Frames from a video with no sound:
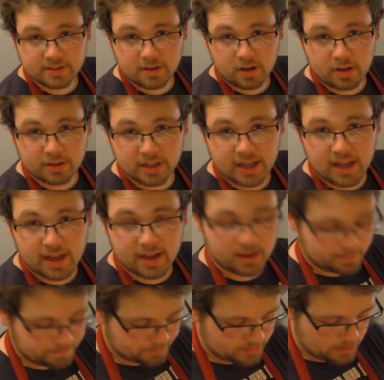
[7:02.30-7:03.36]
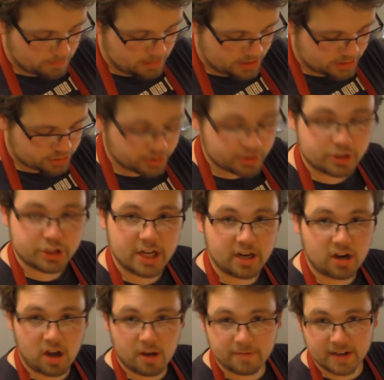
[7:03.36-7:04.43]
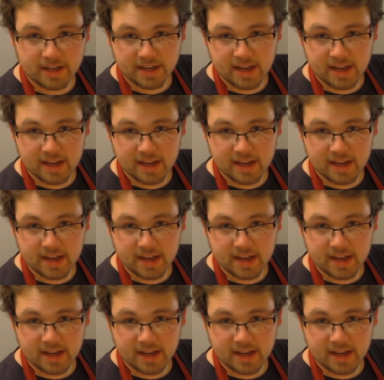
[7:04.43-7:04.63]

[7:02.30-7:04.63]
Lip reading: it on the cake, make sure you shake off any